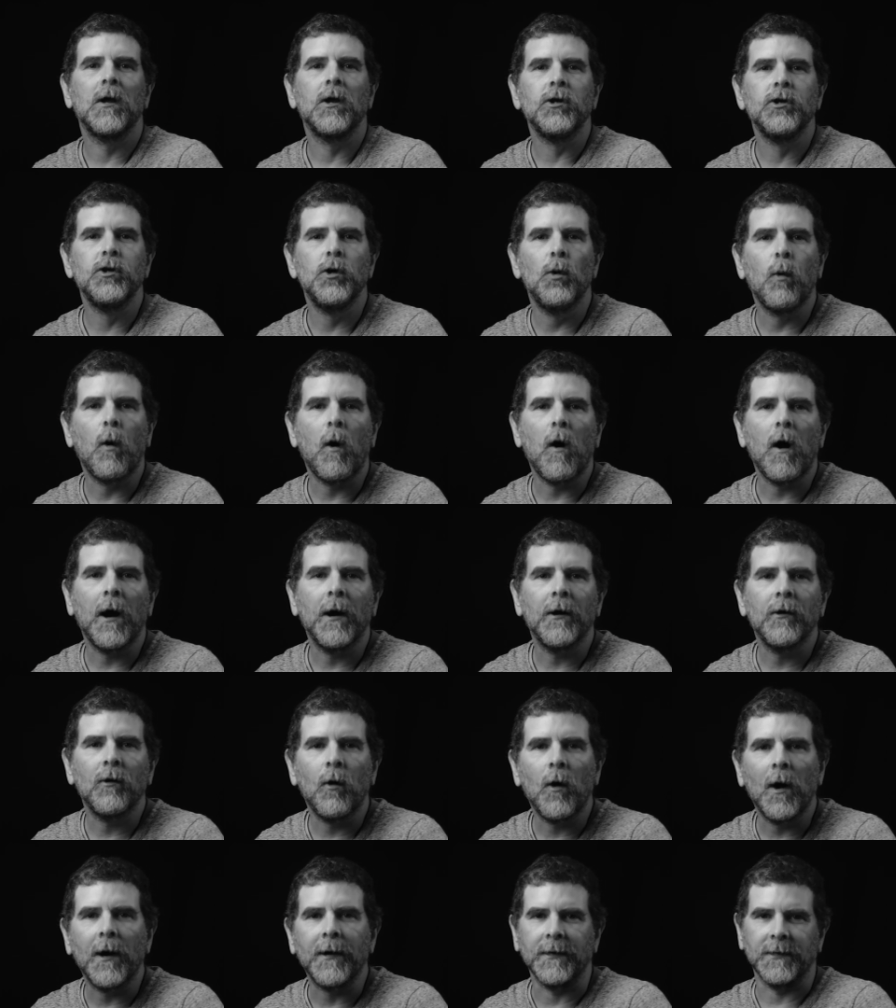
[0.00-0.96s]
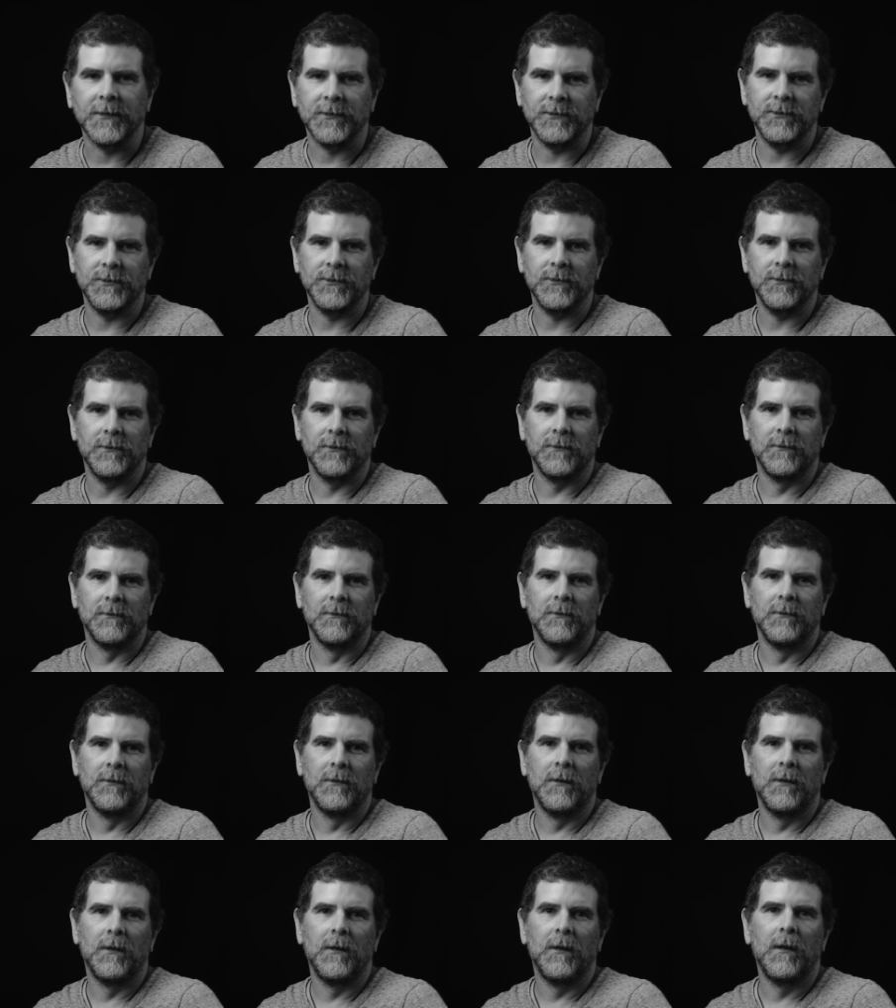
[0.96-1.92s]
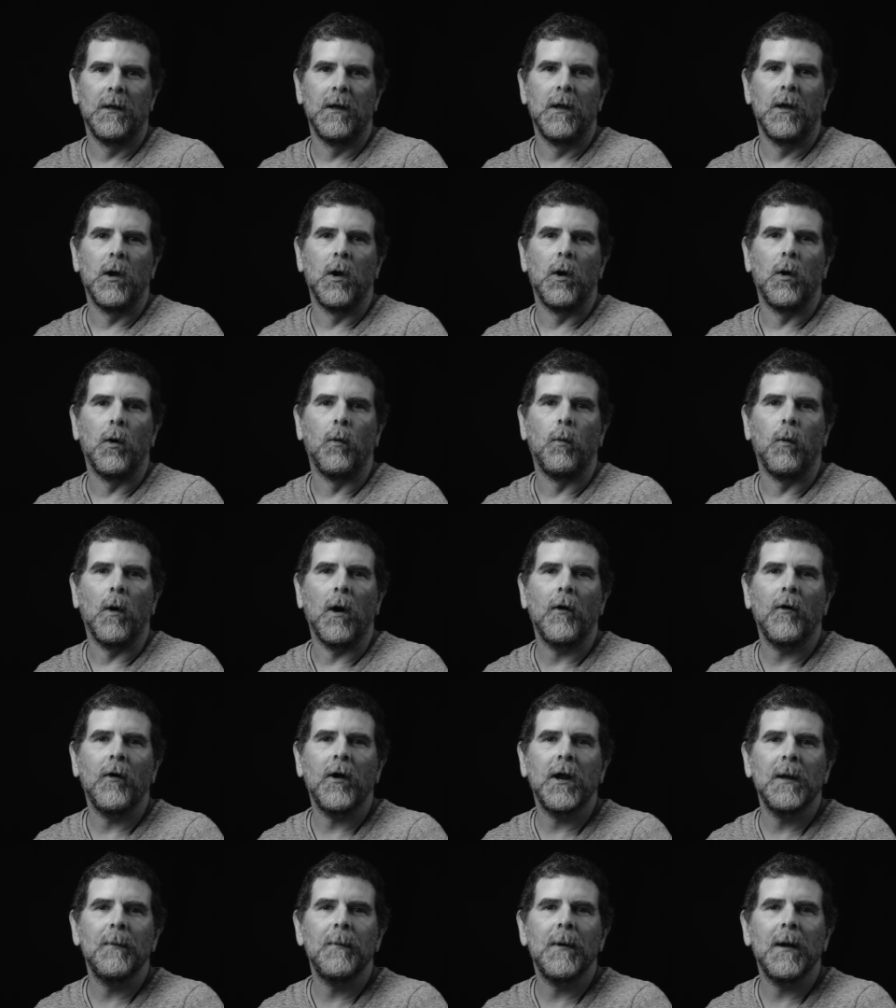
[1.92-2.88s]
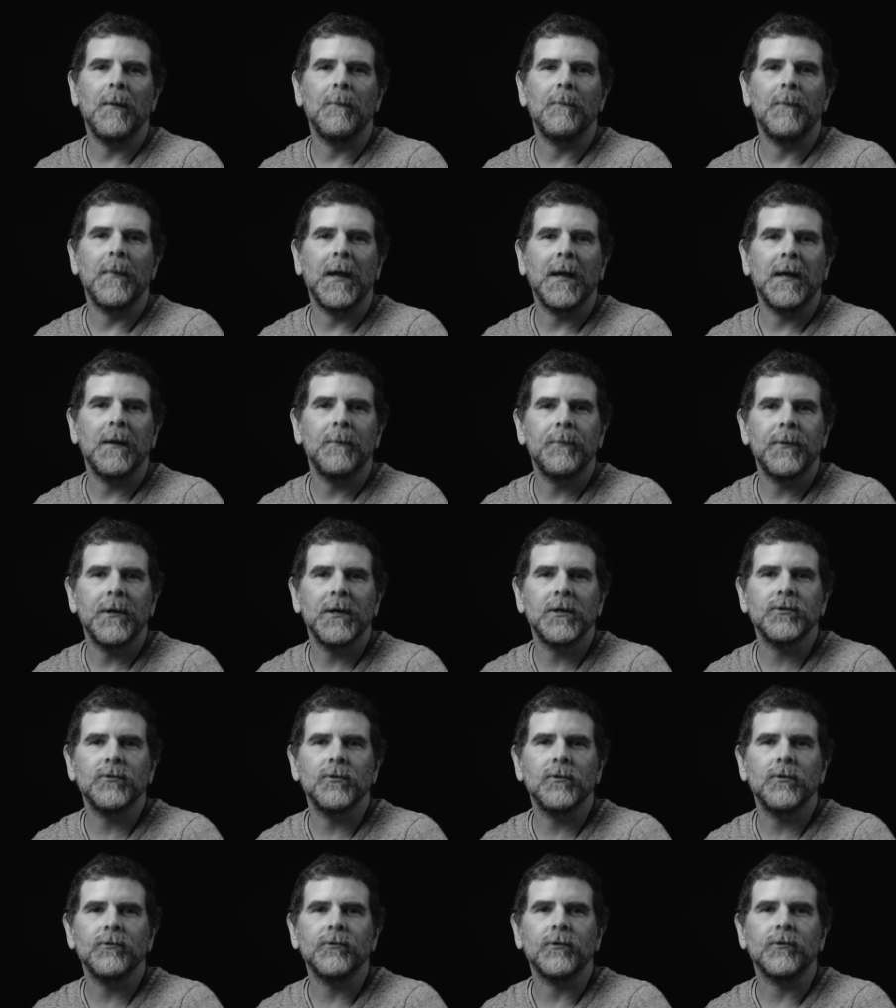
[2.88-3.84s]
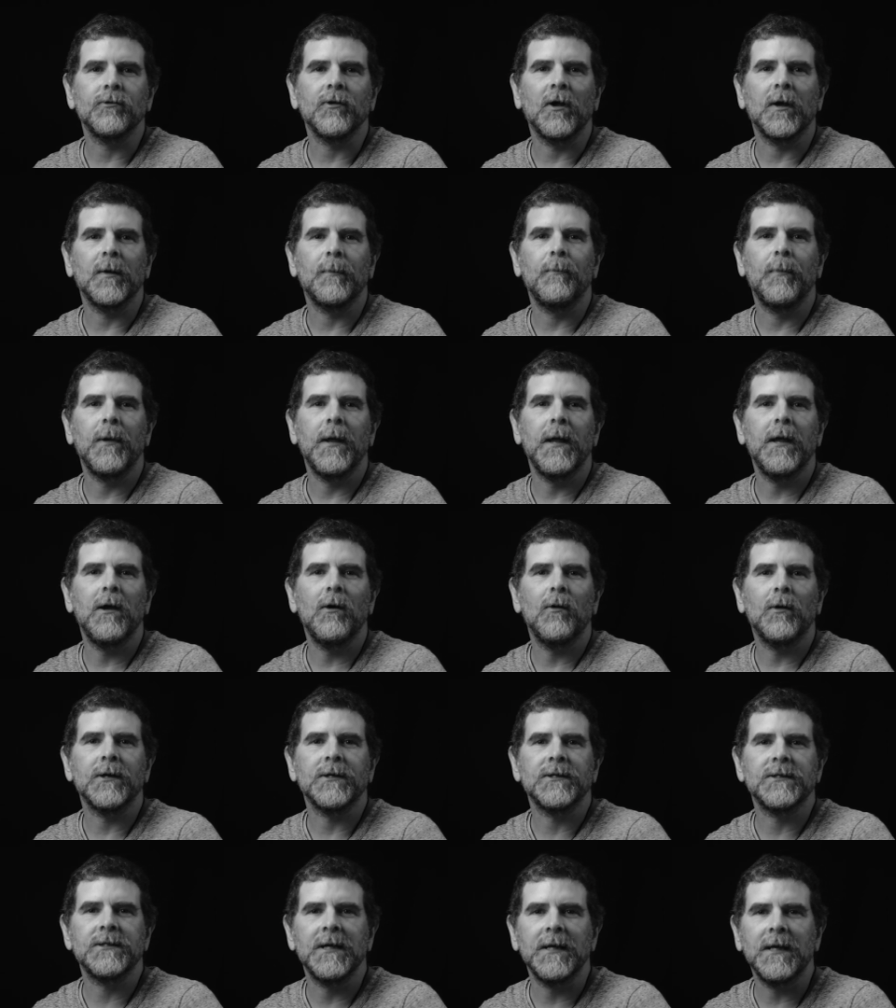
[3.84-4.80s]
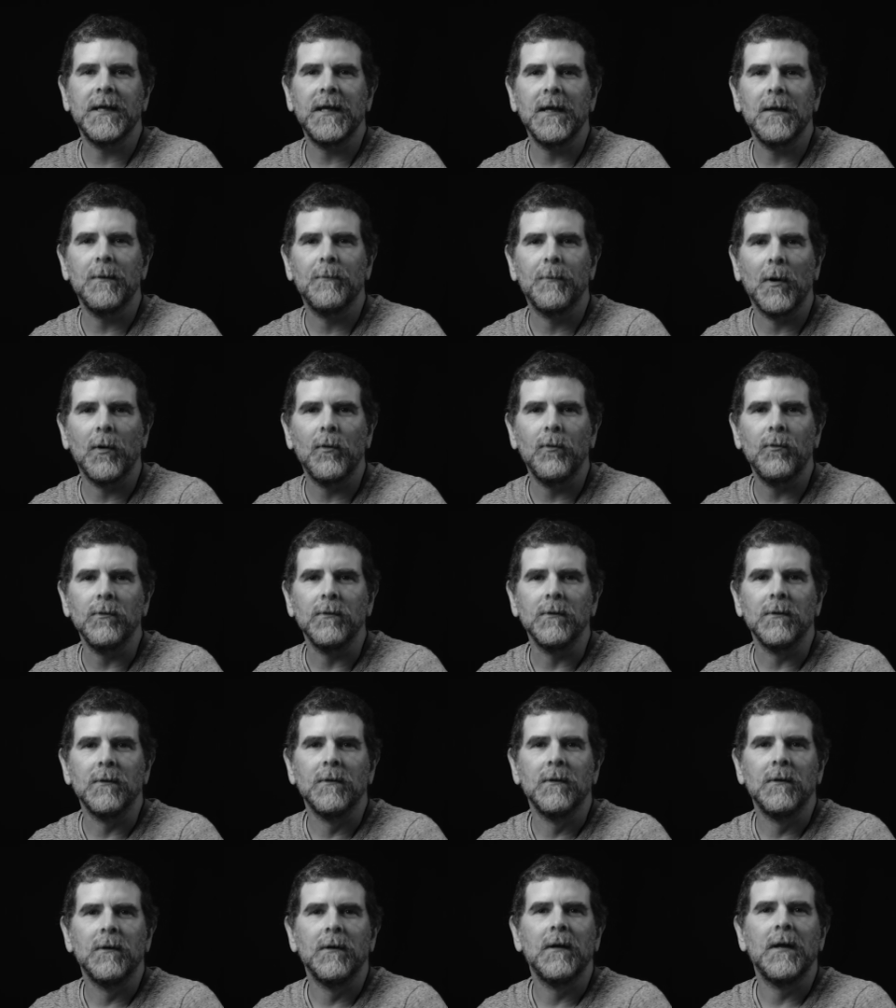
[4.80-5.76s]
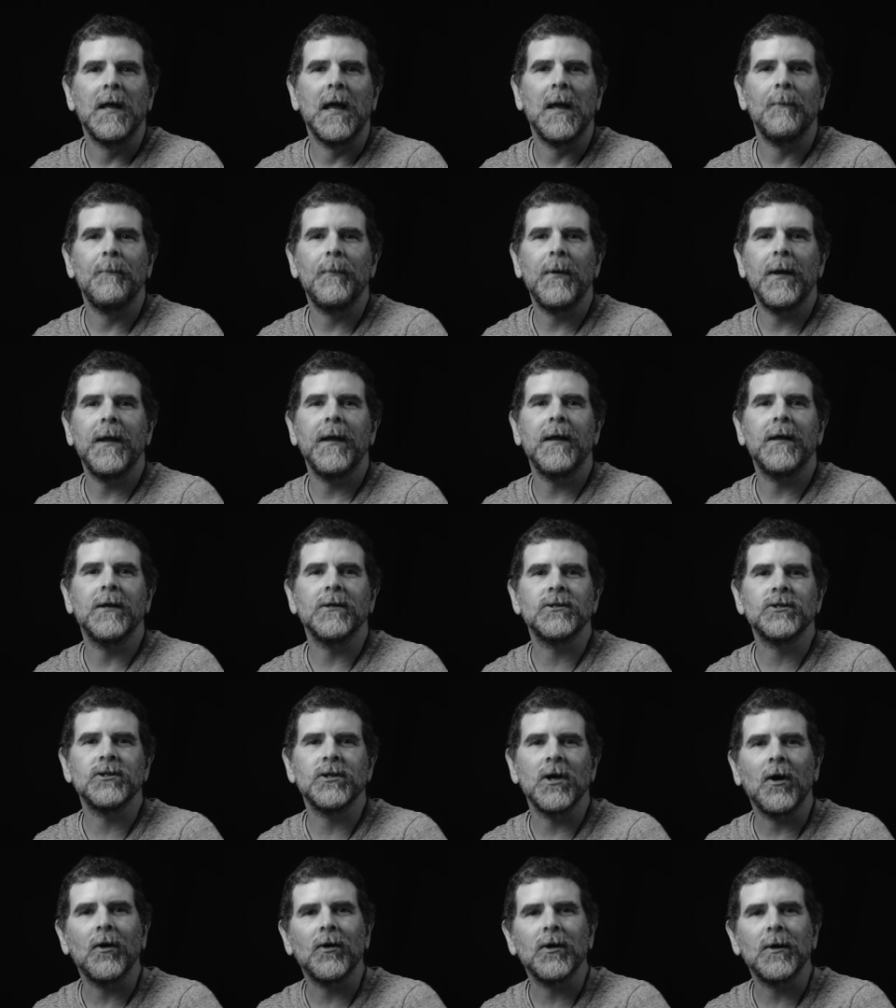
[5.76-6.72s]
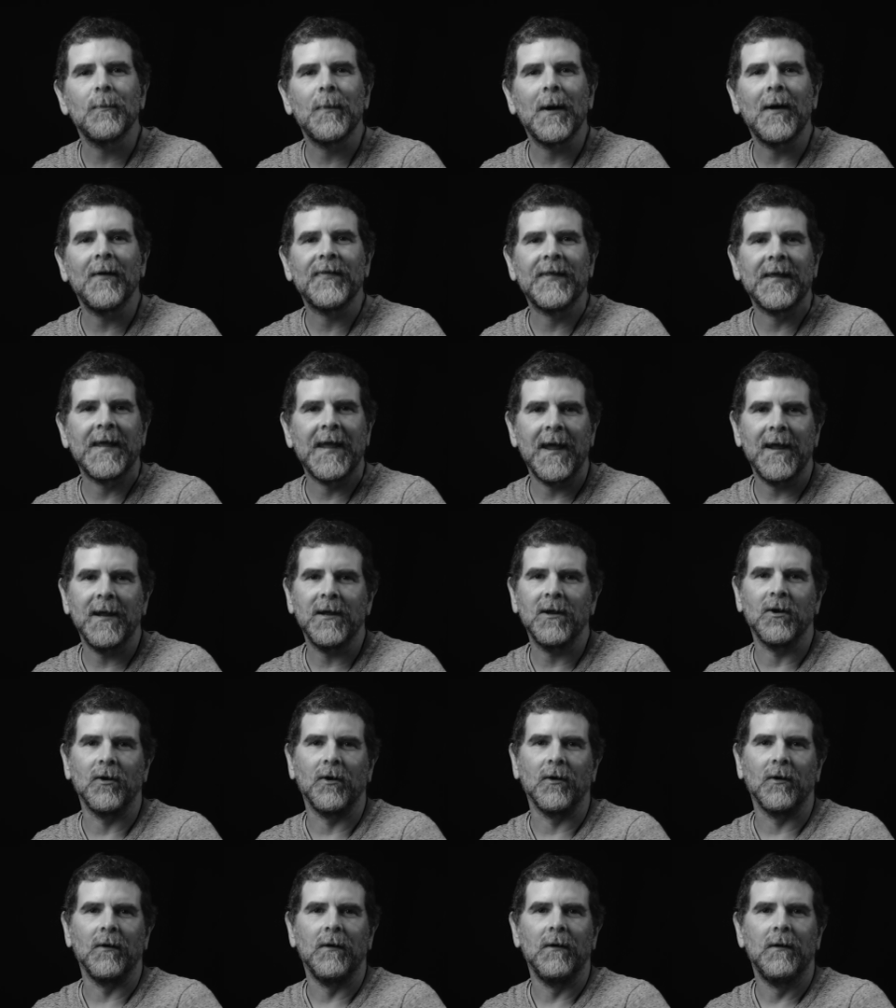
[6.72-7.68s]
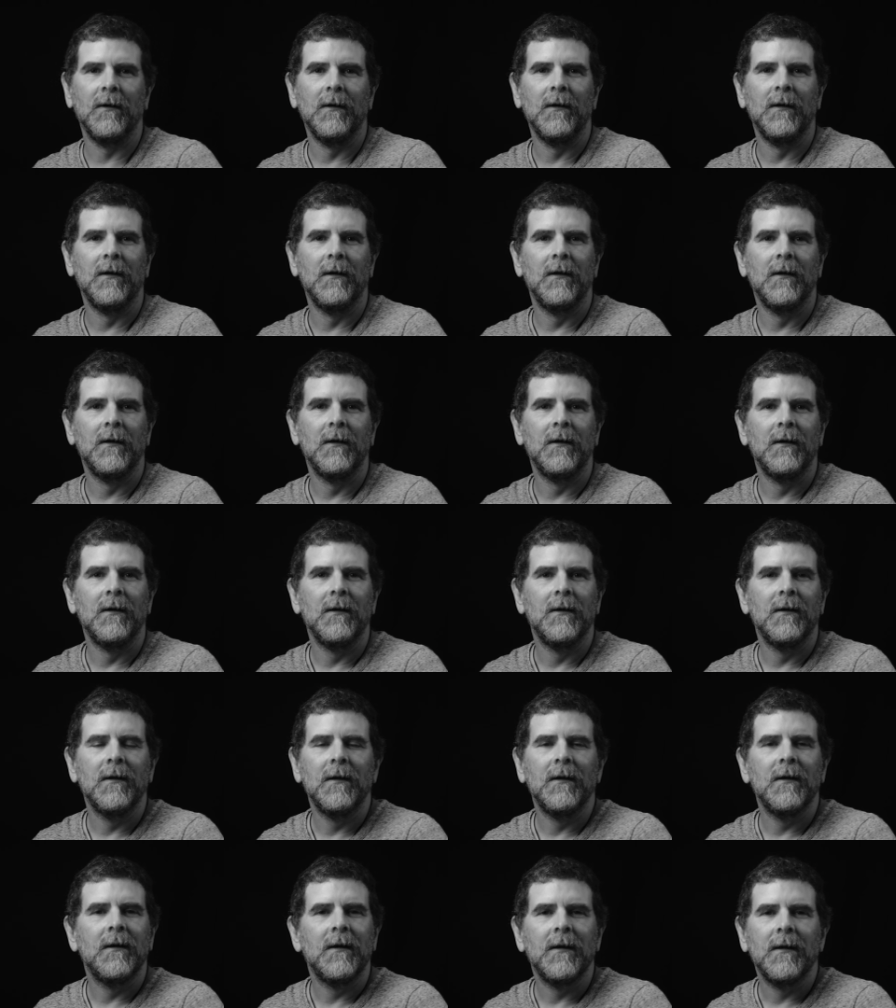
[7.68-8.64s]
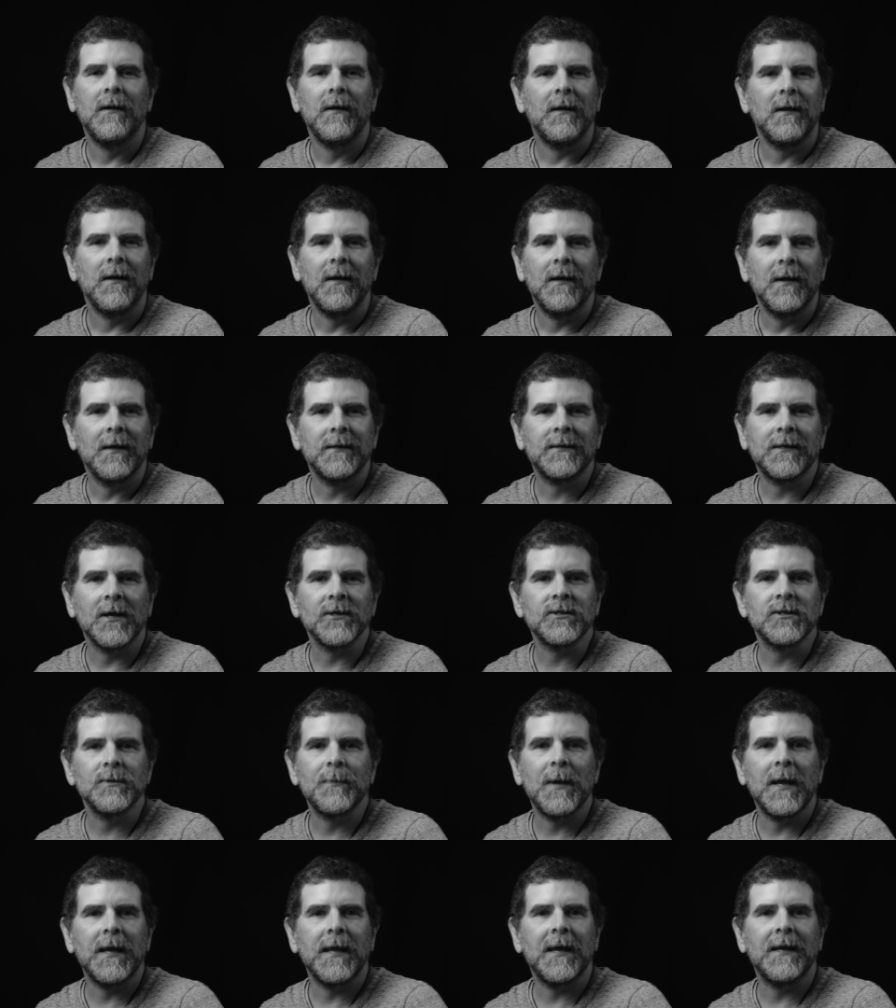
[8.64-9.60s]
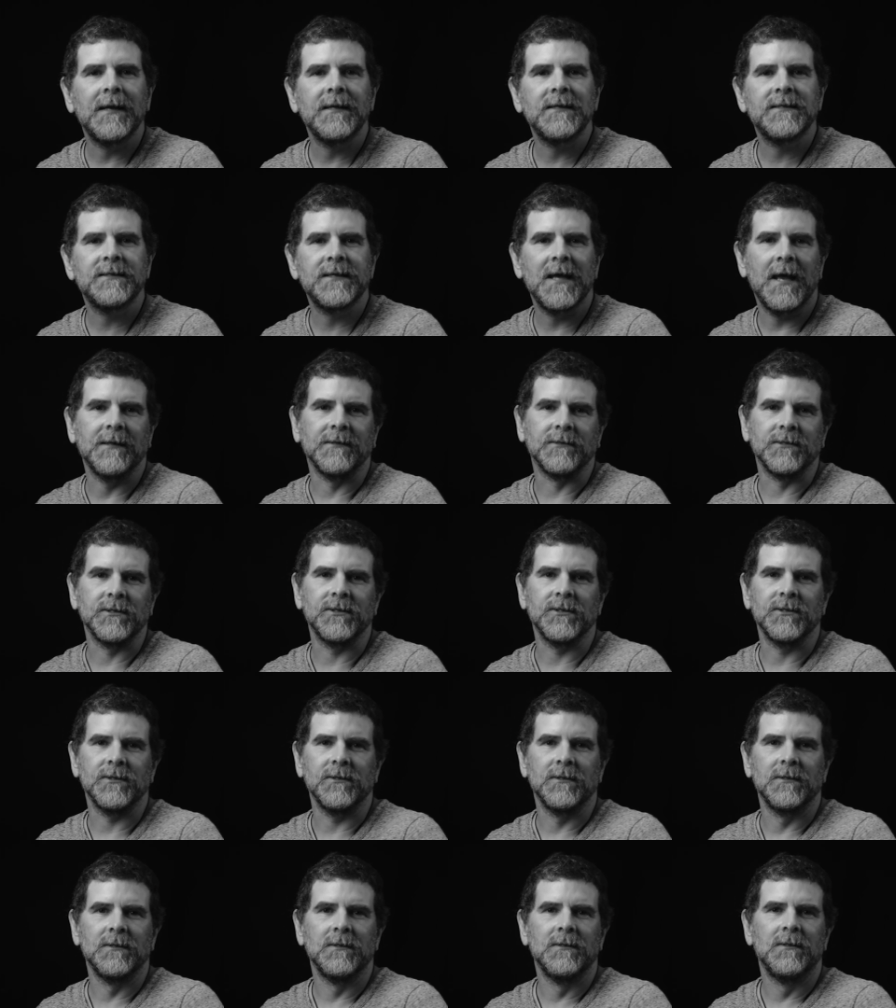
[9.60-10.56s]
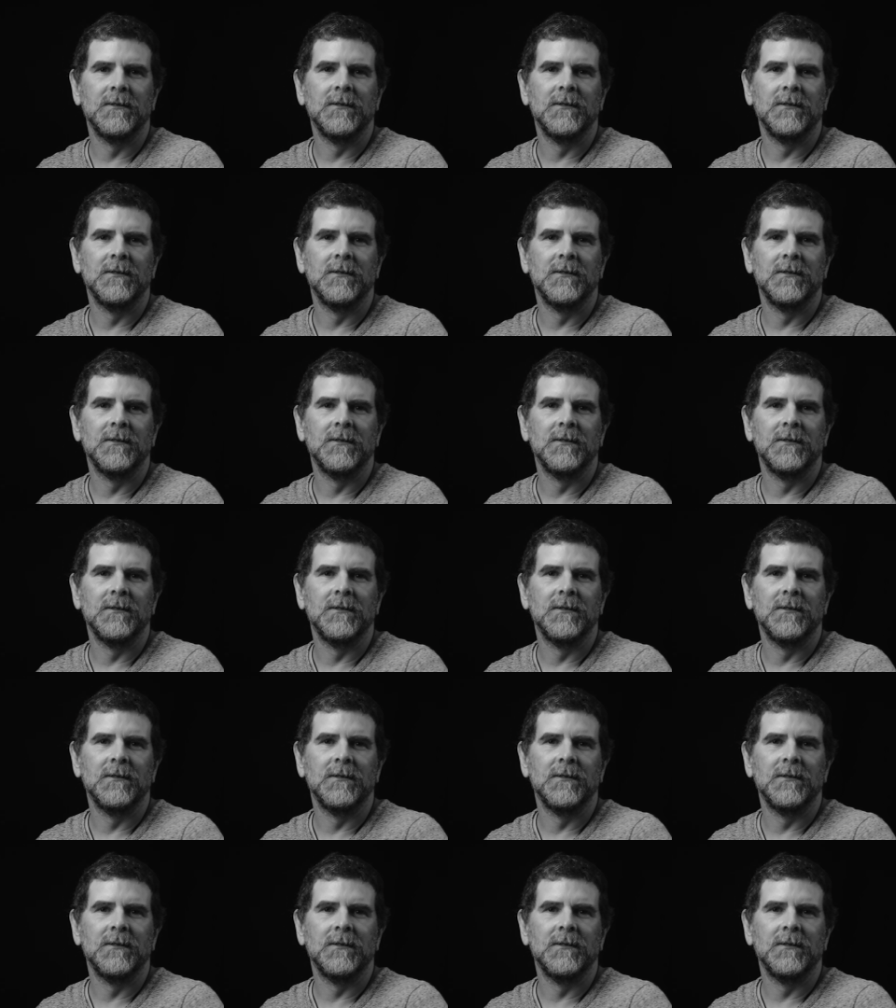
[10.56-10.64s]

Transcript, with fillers: You are an artist. Worrying about megapixels is like being on a sinking boat and being concerned about the anchor. It doesn't make any sense.